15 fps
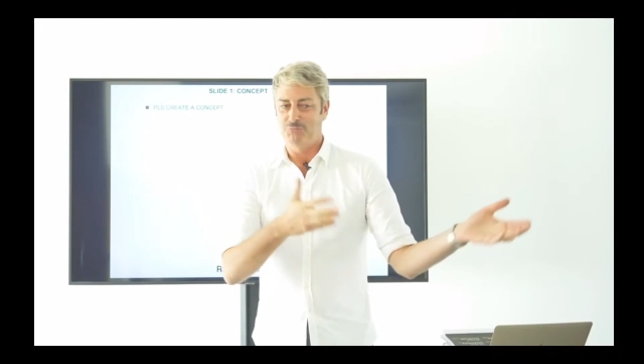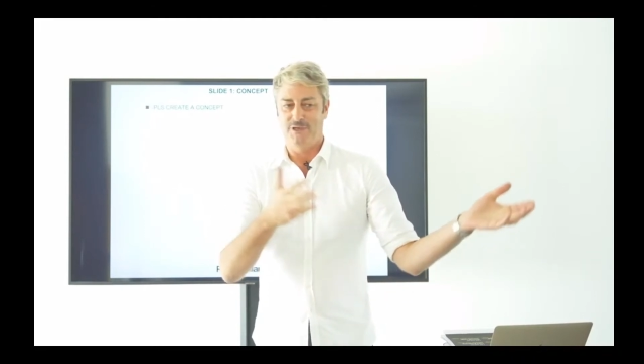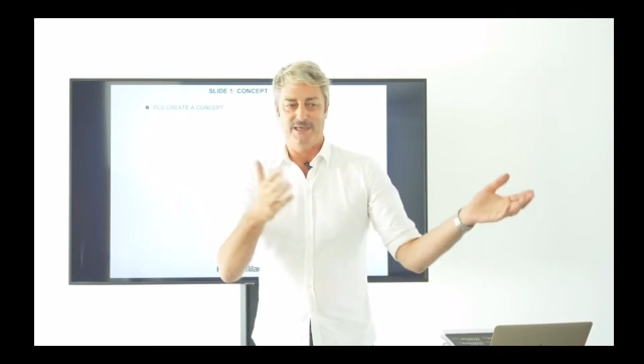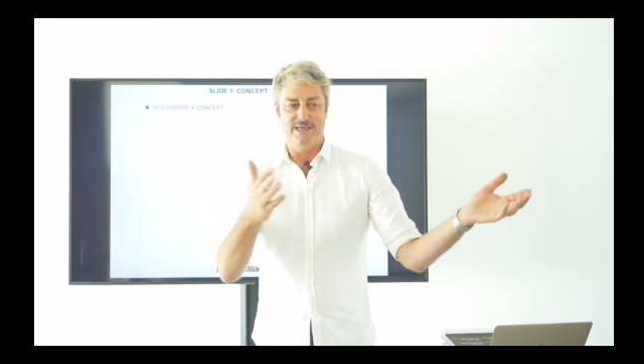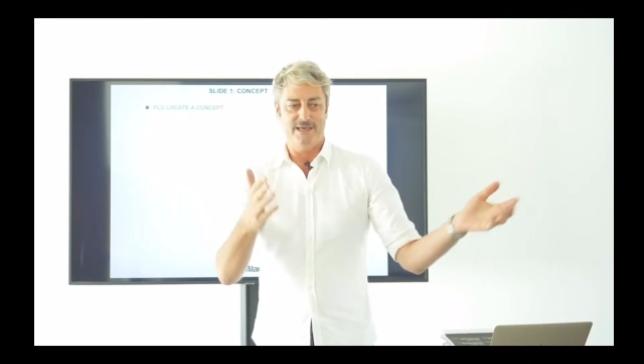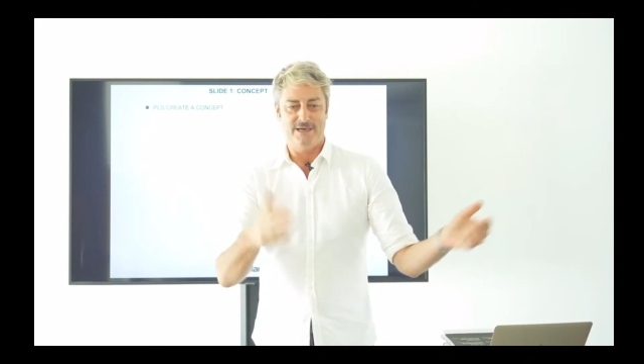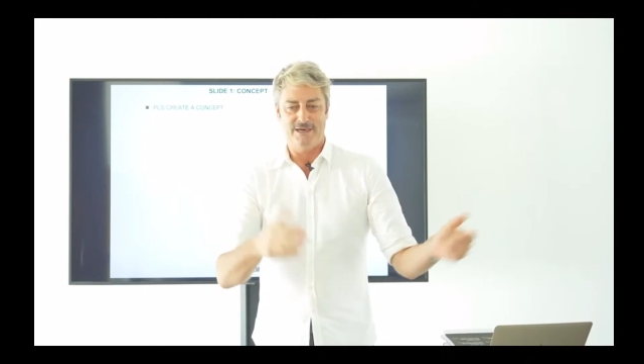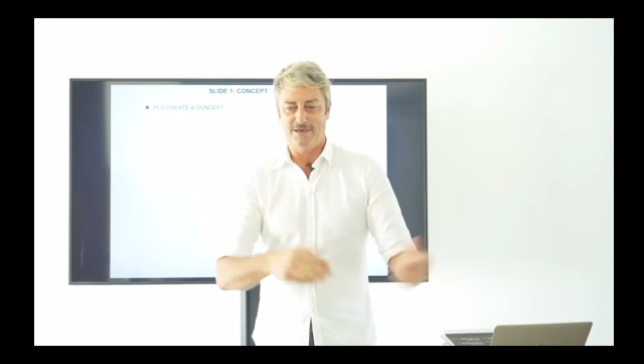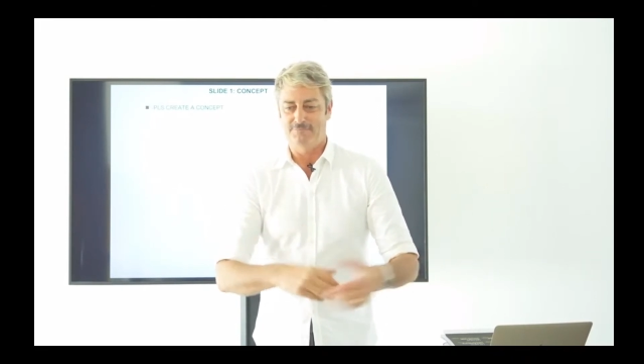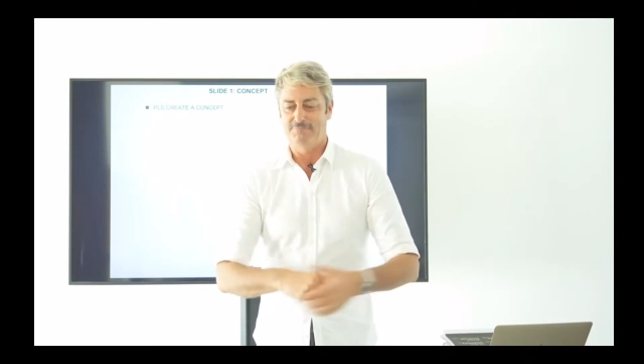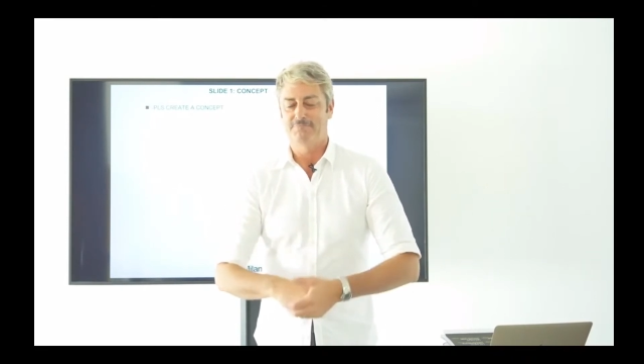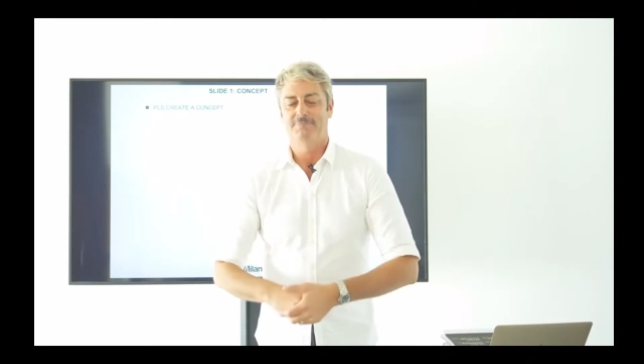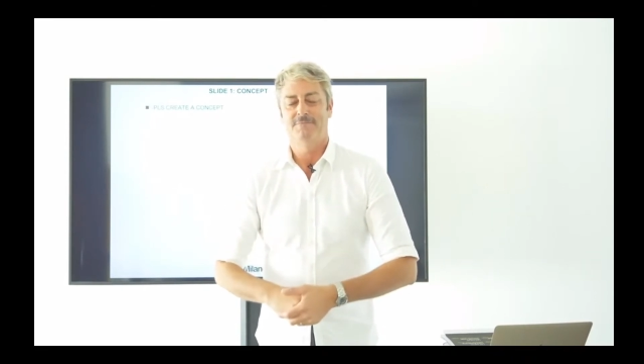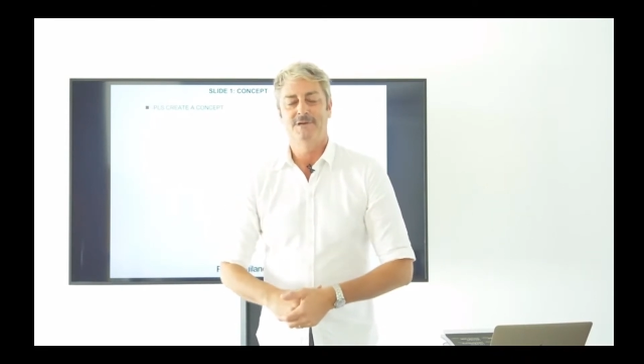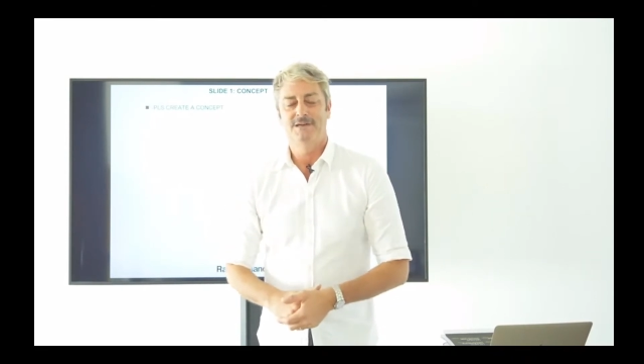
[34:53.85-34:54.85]
here
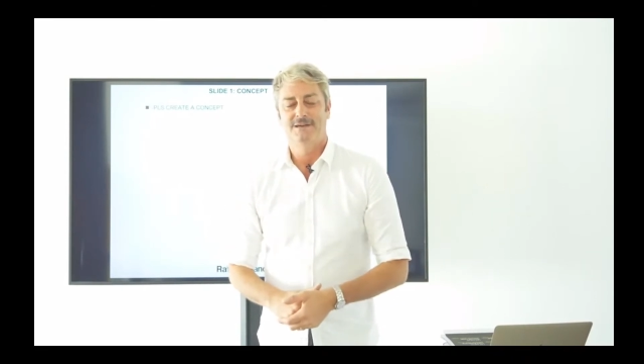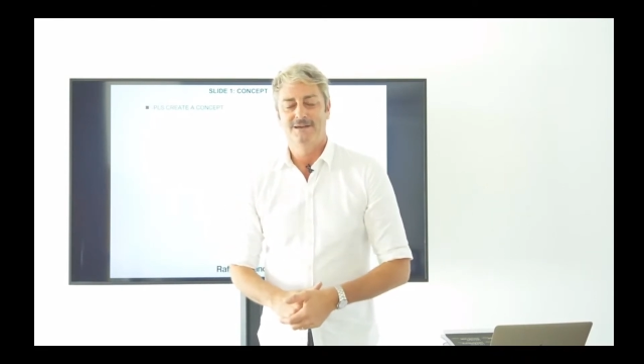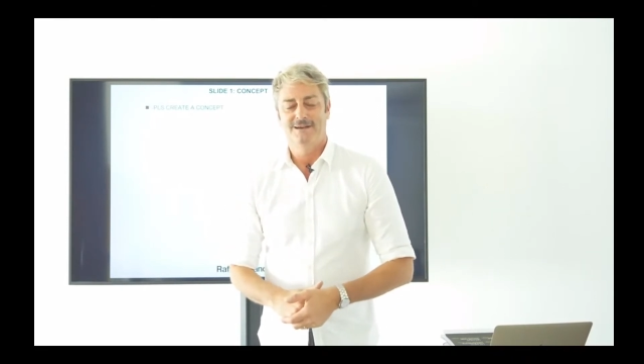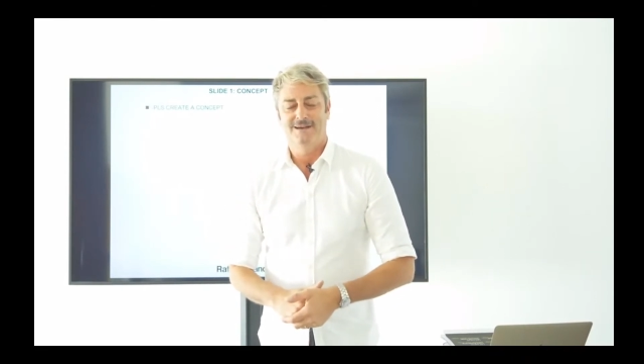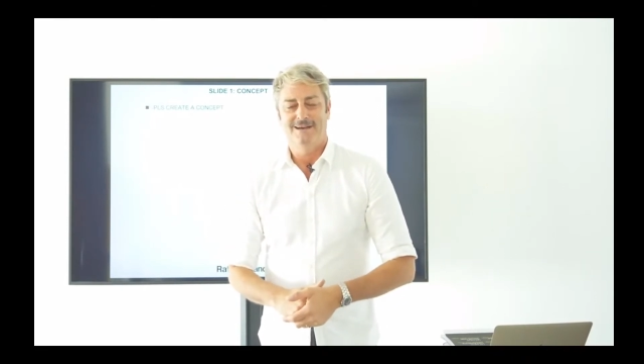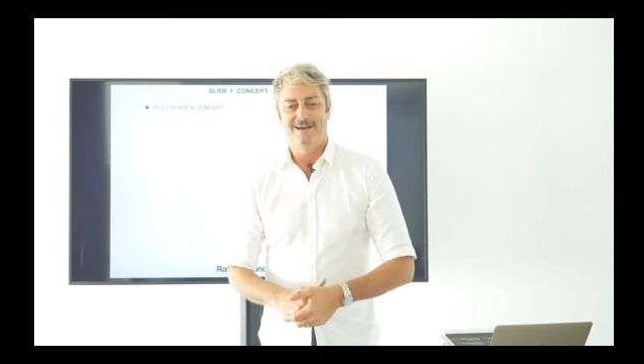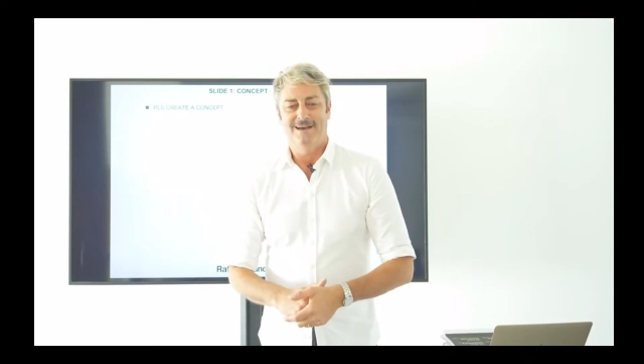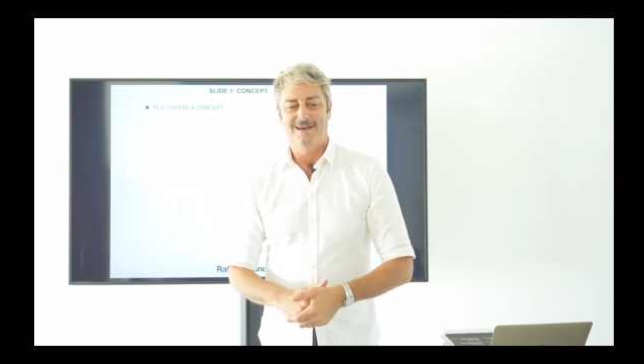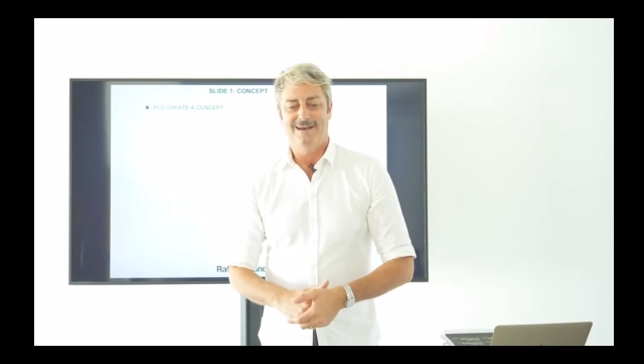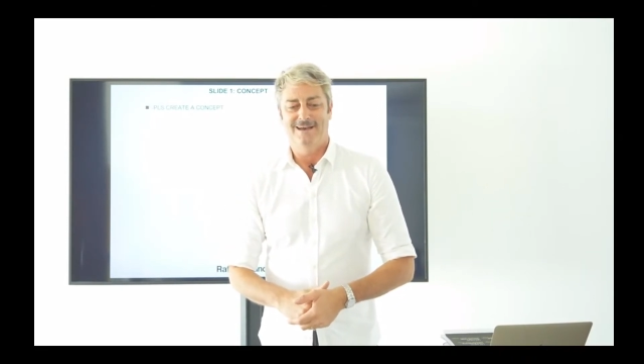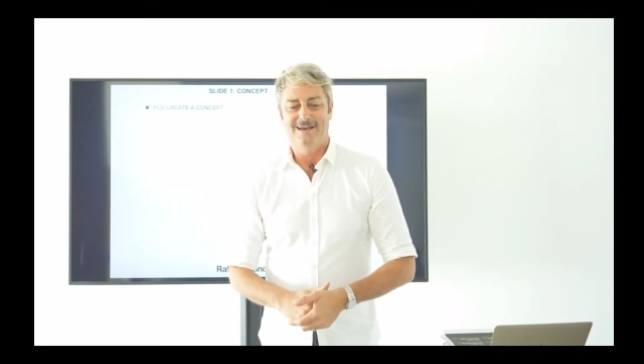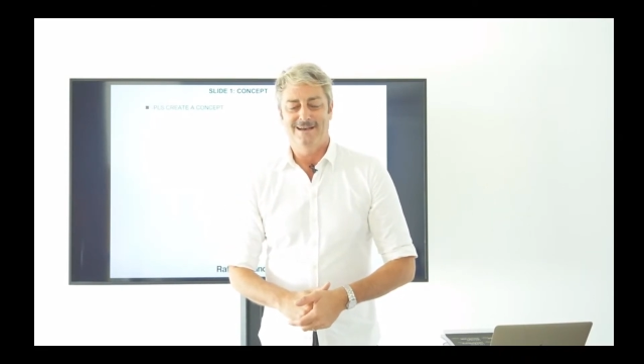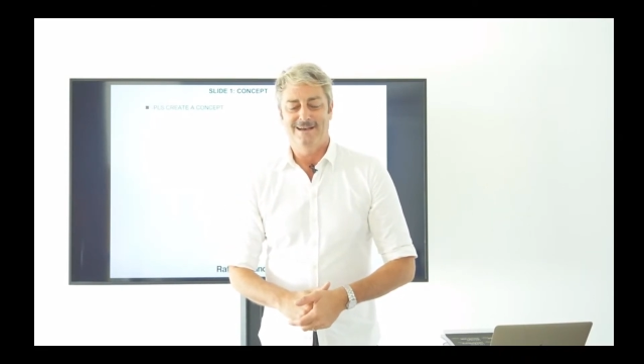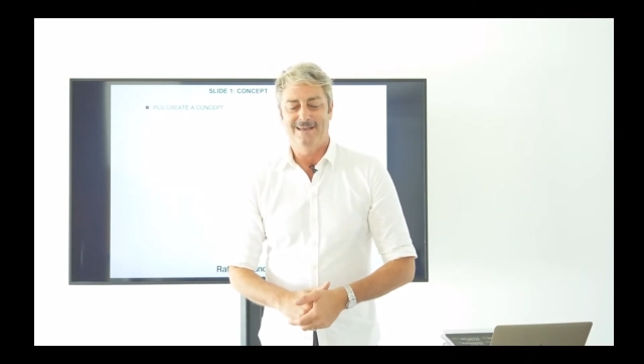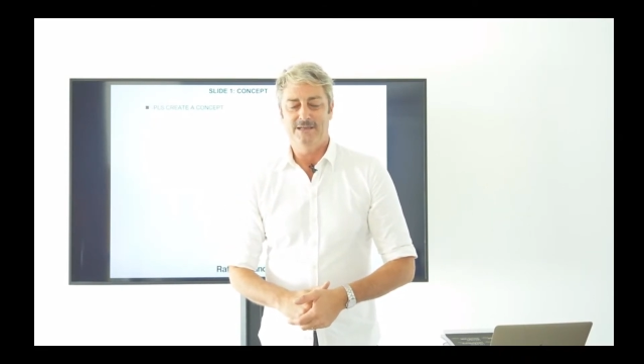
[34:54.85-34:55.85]

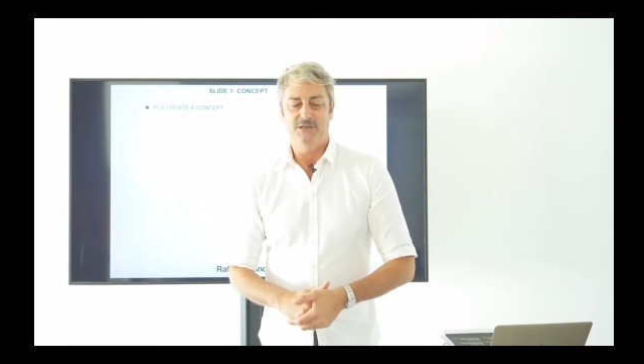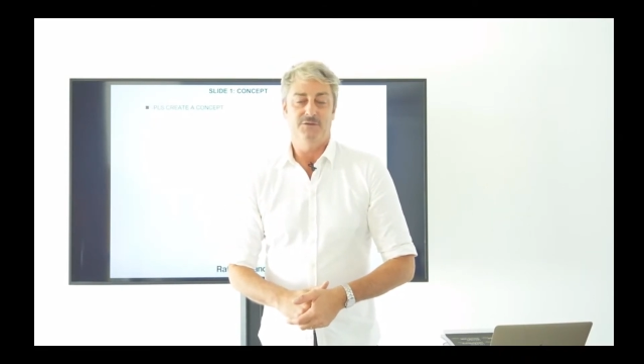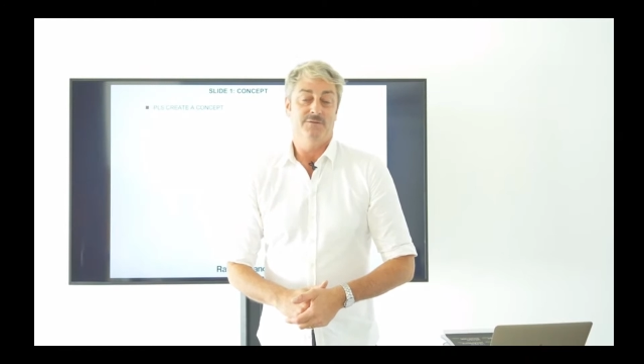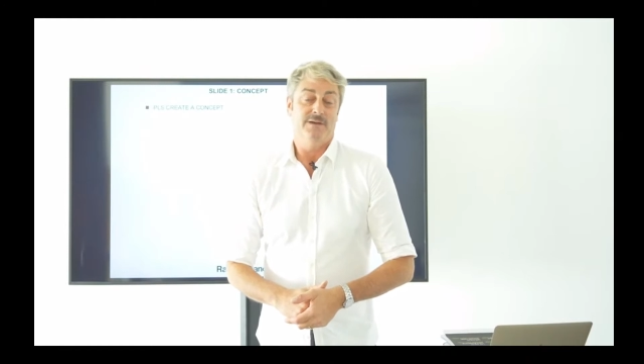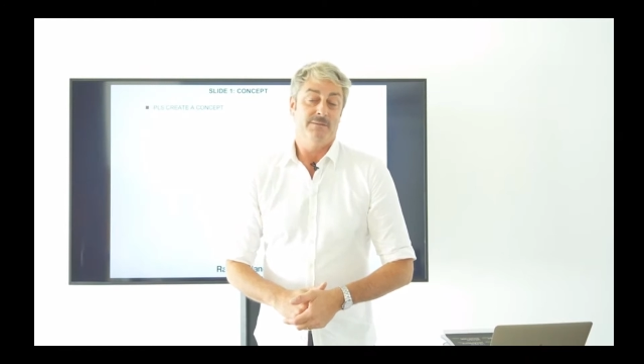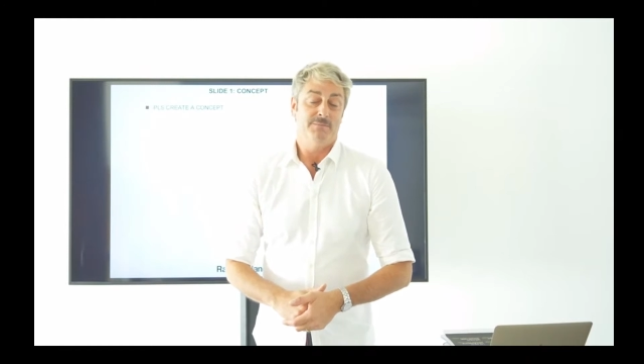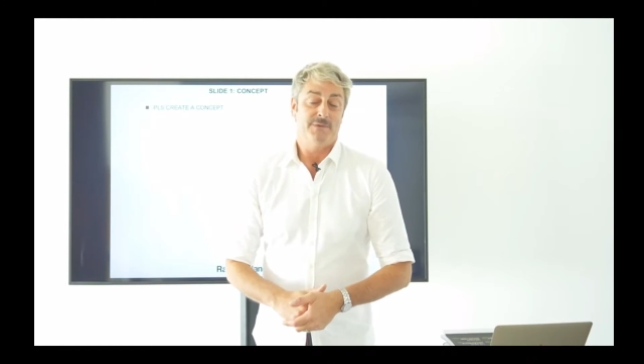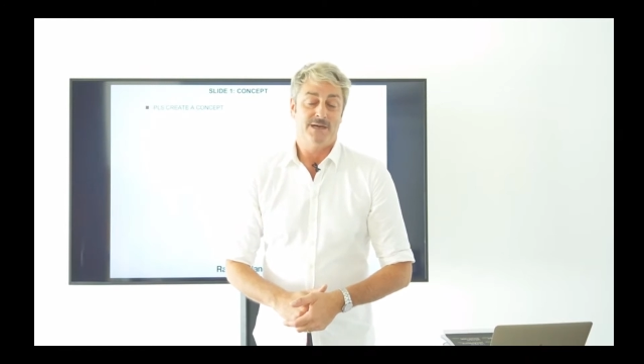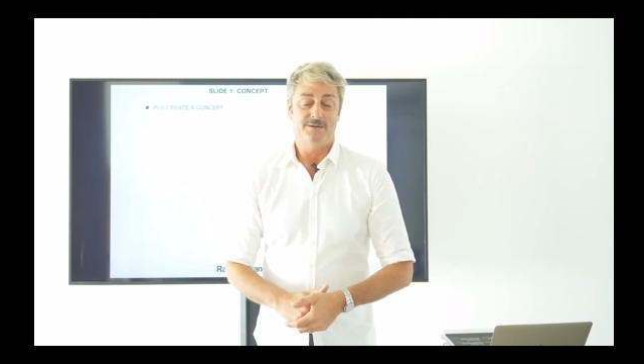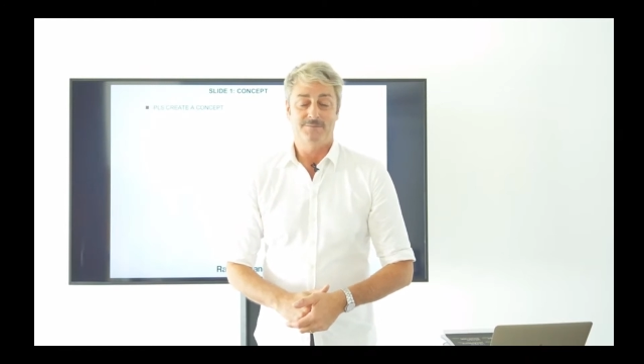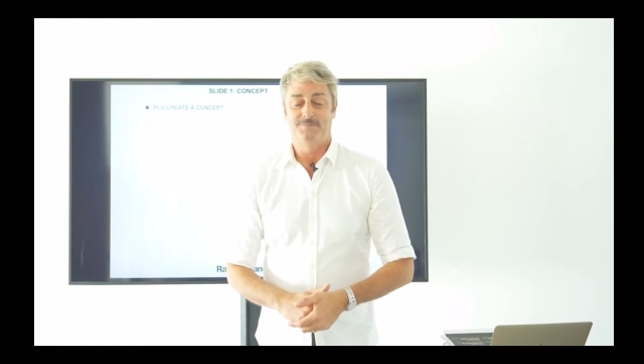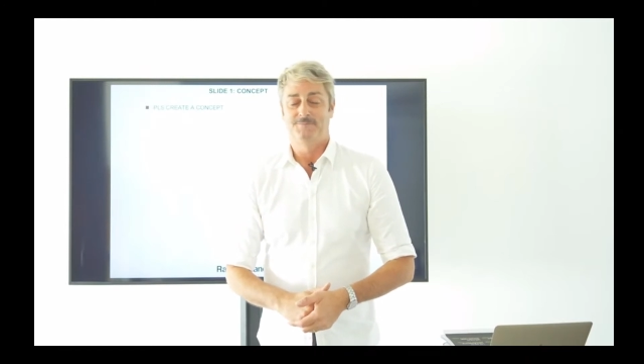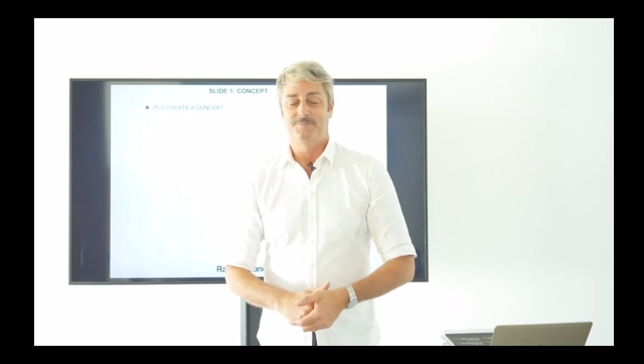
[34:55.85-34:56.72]
in November.